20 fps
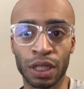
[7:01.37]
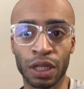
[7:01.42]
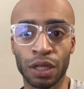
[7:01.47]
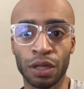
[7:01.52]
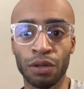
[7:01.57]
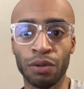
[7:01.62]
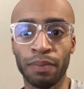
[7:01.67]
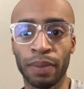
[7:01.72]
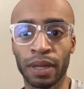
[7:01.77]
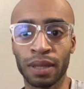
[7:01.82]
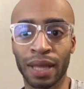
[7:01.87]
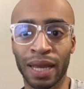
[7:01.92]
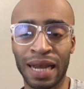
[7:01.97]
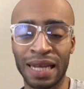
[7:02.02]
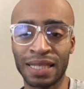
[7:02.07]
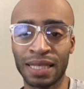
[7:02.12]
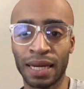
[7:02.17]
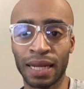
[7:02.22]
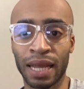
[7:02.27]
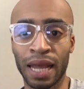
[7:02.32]
to you. But like
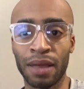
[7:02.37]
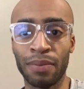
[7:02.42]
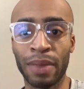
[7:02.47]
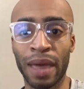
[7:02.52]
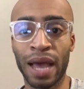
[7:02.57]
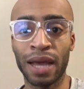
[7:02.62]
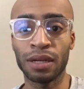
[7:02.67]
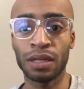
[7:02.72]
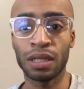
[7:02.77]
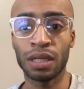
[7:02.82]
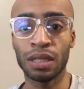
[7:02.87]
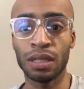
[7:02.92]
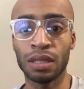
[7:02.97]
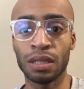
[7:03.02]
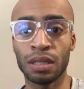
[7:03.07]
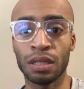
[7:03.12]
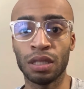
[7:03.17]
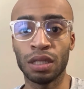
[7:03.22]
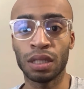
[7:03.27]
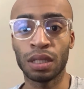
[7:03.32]
I said, again, that
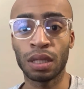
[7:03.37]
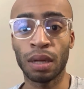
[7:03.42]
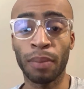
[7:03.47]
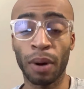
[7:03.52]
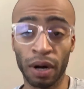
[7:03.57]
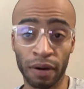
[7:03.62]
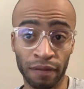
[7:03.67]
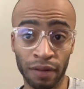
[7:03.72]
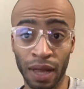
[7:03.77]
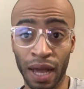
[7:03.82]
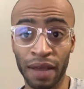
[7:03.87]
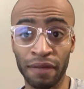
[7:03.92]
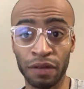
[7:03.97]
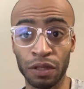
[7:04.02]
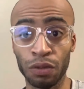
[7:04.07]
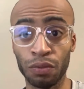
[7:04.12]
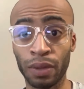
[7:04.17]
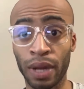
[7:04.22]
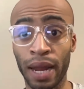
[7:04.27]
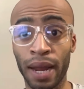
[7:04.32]
is just a part of life,
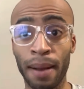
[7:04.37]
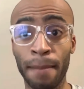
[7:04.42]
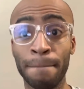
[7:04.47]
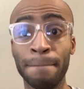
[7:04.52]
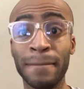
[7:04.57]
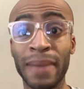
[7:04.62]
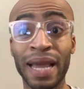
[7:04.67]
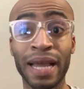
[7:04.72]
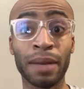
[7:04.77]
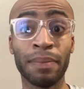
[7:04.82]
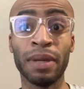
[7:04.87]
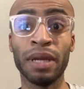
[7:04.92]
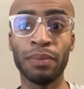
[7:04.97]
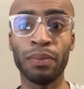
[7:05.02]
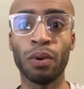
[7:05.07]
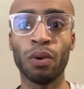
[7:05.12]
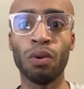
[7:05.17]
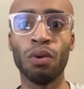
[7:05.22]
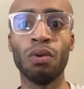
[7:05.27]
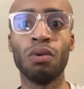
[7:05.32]
and you can't make
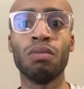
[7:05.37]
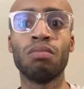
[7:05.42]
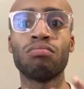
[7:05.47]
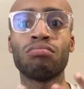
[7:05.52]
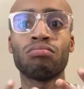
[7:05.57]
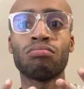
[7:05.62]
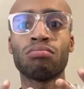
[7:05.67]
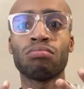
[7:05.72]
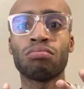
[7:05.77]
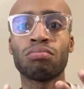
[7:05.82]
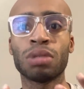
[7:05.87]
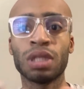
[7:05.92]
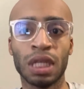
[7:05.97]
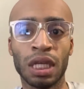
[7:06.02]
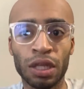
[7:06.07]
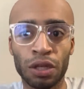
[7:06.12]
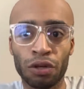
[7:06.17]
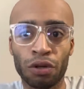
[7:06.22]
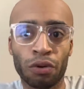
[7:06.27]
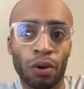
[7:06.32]
people
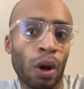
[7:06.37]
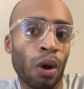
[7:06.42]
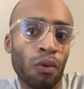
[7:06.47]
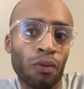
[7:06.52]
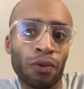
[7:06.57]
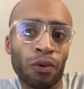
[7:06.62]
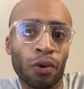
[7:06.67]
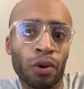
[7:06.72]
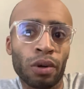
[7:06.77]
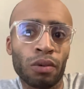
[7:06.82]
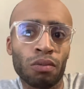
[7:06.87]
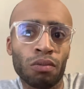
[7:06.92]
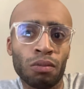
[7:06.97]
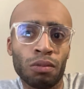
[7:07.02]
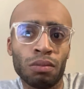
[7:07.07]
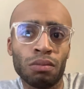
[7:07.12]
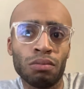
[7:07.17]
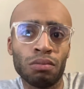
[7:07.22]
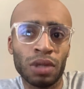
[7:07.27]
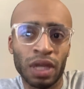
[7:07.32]
see your growth or
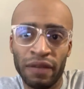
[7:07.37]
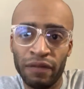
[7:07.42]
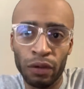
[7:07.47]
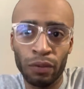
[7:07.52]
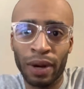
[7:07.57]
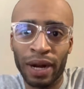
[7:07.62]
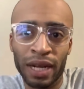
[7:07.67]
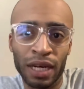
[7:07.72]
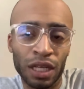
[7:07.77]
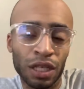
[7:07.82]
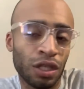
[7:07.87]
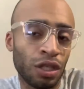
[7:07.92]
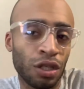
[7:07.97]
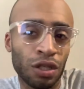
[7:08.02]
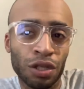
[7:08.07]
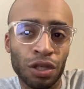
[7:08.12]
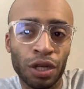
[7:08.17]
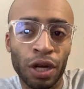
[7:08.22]
give you recognition,